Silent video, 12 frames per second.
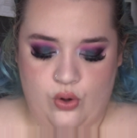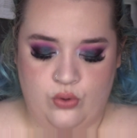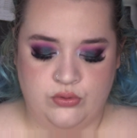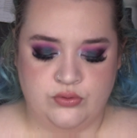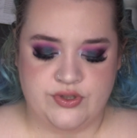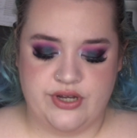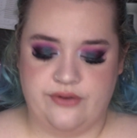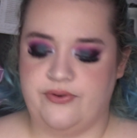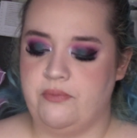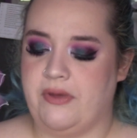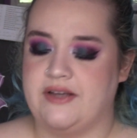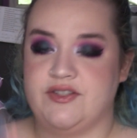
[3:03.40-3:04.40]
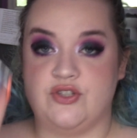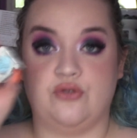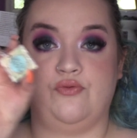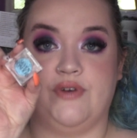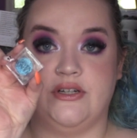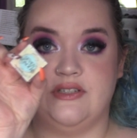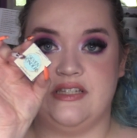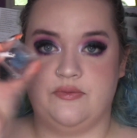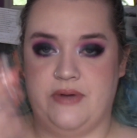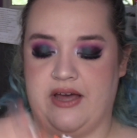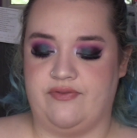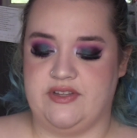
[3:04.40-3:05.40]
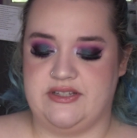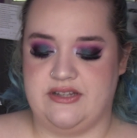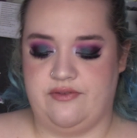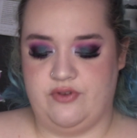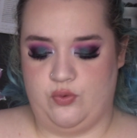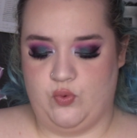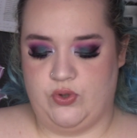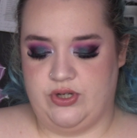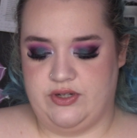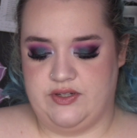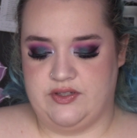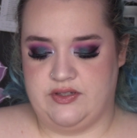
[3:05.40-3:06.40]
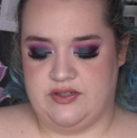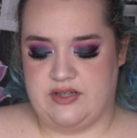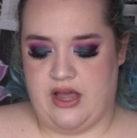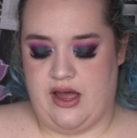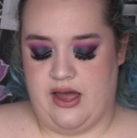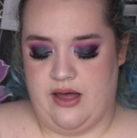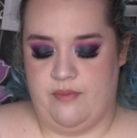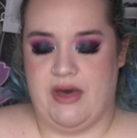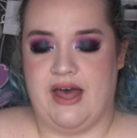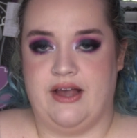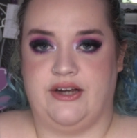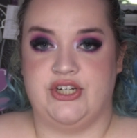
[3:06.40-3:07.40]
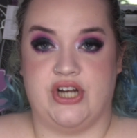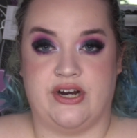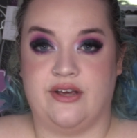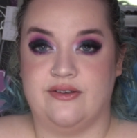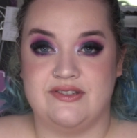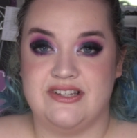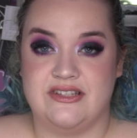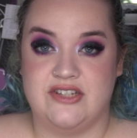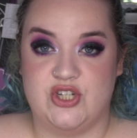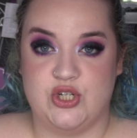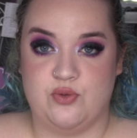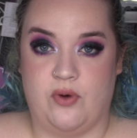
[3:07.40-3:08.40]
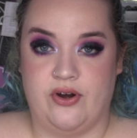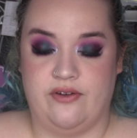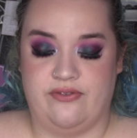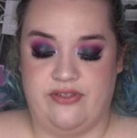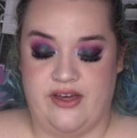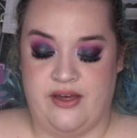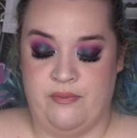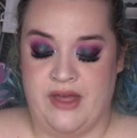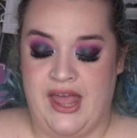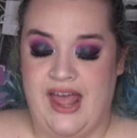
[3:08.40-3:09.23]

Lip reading: Also from Pastel Roses, we have the 7 Wonders eyeshadows. This is just one of them.